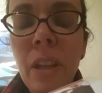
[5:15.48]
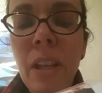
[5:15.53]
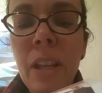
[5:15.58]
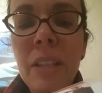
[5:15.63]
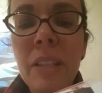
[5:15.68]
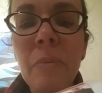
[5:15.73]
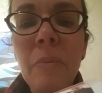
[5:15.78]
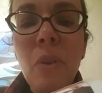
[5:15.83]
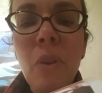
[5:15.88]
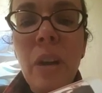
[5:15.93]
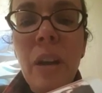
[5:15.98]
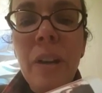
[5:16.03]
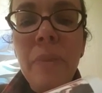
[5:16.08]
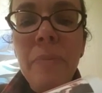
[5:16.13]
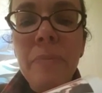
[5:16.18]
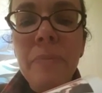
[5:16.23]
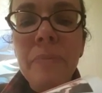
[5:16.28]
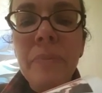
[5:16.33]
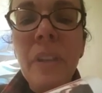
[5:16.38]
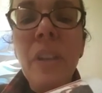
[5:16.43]

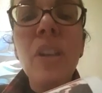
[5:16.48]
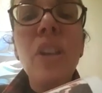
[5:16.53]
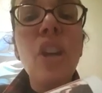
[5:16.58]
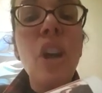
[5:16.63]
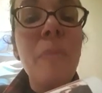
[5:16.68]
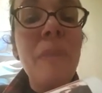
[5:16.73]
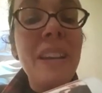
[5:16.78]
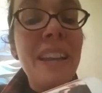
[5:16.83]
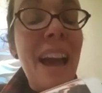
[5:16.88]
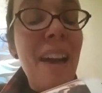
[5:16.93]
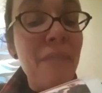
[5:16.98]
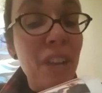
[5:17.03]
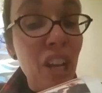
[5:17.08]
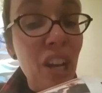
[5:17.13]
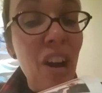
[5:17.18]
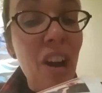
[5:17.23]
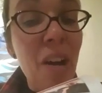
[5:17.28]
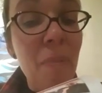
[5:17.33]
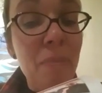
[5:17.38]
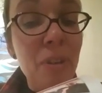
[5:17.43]
Cletamore, come and have a
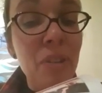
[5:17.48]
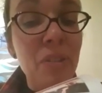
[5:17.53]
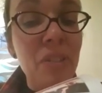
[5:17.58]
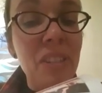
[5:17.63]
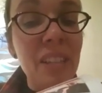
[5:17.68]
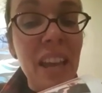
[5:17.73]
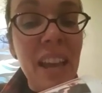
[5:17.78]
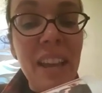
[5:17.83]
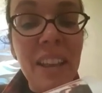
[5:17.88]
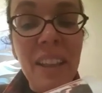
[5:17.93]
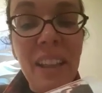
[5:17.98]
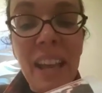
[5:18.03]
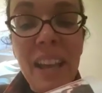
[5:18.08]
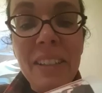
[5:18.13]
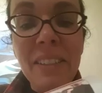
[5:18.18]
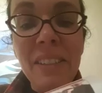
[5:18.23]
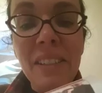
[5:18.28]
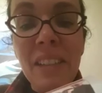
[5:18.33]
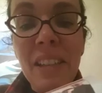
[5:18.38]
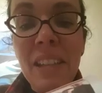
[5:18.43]
car boot sale
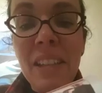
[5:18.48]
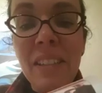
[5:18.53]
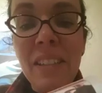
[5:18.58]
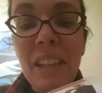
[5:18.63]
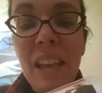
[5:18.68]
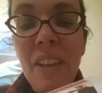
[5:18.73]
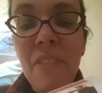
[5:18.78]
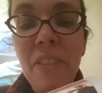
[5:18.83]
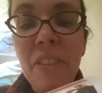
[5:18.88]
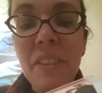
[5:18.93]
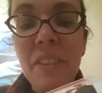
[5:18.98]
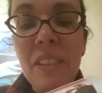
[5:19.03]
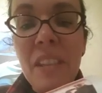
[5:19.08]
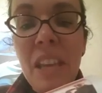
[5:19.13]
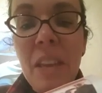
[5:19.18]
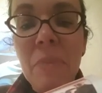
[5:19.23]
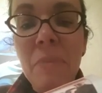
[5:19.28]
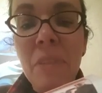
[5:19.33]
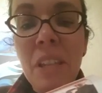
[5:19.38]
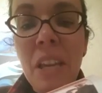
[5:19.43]
and see us there at the
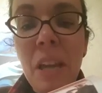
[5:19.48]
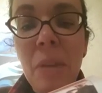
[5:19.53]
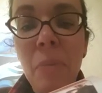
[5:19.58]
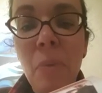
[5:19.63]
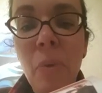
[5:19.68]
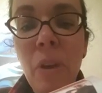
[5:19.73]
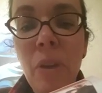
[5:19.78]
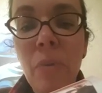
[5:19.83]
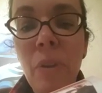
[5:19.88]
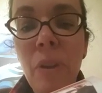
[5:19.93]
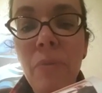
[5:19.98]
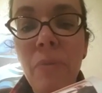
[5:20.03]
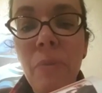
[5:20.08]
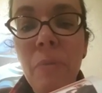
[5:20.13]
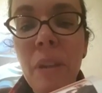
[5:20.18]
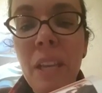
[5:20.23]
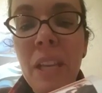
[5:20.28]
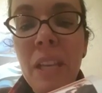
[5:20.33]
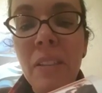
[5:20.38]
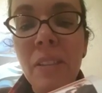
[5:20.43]
same time. Quick run
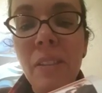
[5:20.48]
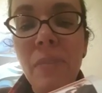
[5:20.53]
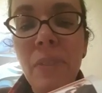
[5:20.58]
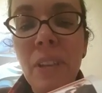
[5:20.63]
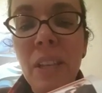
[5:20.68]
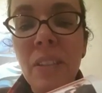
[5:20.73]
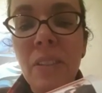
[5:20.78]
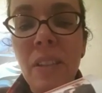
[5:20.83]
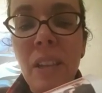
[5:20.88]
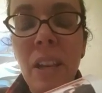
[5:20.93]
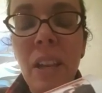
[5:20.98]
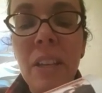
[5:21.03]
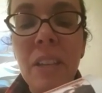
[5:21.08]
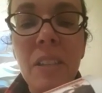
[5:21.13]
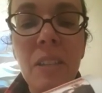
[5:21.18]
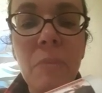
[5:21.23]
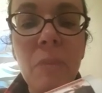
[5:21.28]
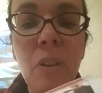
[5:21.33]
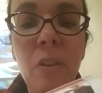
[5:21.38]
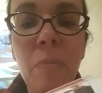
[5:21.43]
from Eaglesfield to
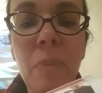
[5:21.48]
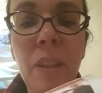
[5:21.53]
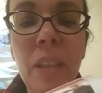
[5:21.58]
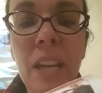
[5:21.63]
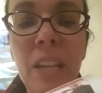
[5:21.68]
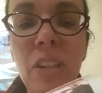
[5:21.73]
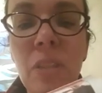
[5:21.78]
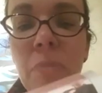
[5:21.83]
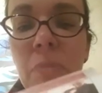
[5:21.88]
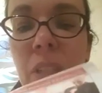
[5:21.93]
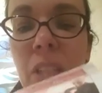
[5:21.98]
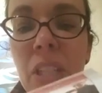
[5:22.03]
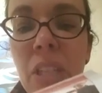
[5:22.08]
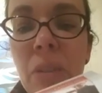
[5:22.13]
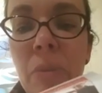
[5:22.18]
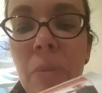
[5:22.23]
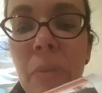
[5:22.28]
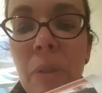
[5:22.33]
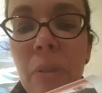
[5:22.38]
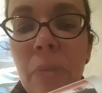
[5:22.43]
Cletamore, but that should be
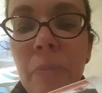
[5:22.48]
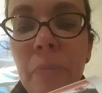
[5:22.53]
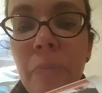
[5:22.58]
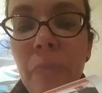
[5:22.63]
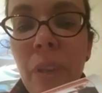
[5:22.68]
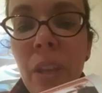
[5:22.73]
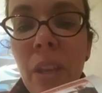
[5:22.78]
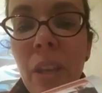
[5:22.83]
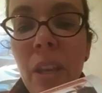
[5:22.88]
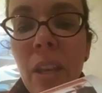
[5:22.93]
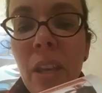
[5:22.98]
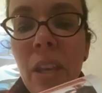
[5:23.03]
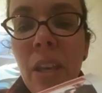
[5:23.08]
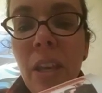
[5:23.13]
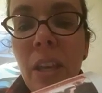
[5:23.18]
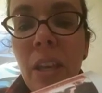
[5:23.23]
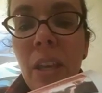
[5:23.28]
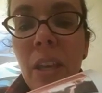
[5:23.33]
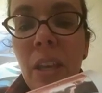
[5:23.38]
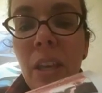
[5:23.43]
doable.
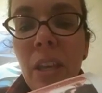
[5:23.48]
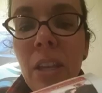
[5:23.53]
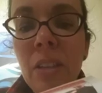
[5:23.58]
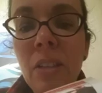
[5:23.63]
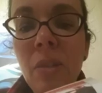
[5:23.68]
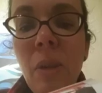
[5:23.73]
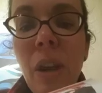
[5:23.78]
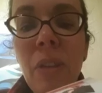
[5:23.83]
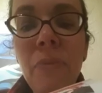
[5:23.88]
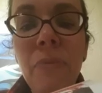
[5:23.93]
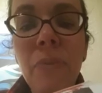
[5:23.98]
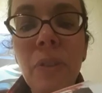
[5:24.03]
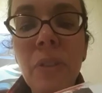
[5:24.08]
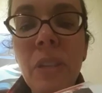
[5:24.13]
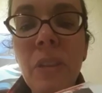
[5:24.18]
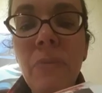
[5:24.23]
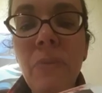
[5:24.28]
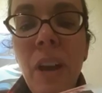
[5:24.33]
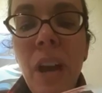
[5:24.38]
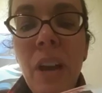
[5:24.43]

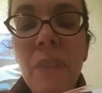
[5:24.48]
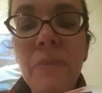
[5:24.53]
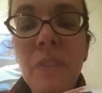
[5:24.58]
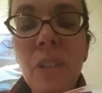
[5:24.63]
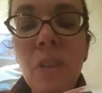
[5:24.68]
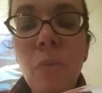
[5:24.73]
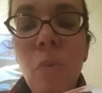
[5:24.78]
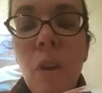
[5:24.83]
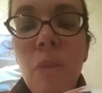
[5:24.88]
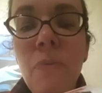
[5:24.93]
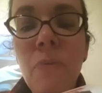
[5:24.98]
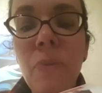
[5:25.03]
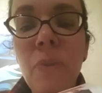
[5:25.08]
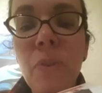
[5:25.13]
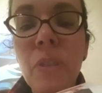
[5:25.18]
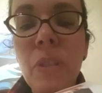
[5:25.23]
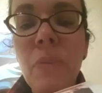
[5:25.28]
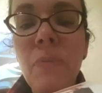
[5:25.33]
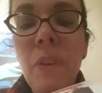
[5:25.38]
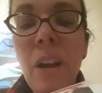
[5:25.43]
12:45 till
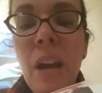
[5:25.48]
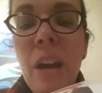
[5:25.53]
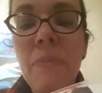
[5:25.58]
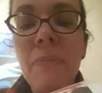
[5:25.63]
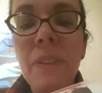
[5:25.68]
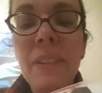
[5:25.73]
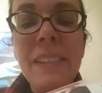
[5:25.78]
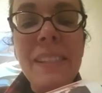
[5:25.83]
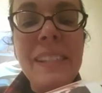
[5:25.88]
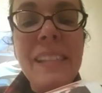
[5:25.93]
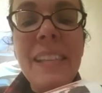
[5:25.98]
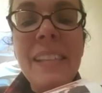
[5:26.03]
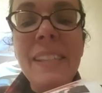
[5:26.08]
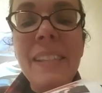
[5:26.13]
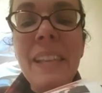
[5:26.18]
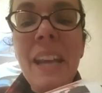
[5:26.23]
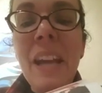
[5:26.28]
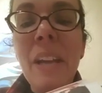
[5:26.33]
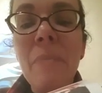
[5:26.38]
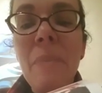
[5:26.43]
1:45,
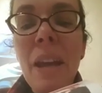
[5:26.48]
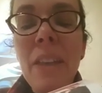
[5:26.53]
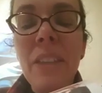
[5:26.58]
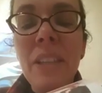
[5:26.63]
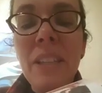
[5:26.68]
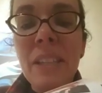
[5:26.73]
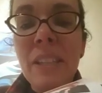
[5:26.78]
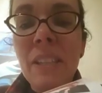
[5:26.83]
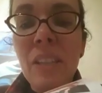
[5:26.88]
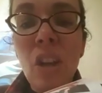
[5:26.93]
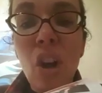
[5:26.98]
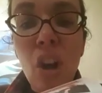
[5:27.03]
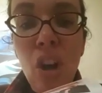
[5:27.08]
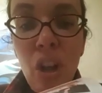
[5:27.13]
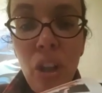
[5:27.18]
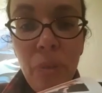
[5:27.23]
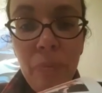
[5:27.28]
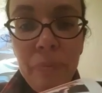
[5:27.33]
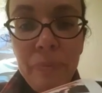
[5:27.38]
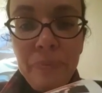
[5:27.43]
C-Scale Methodist
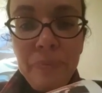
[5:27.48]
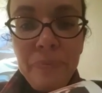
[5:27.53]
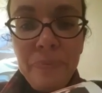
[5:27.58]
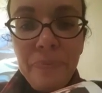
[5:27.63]
Hall.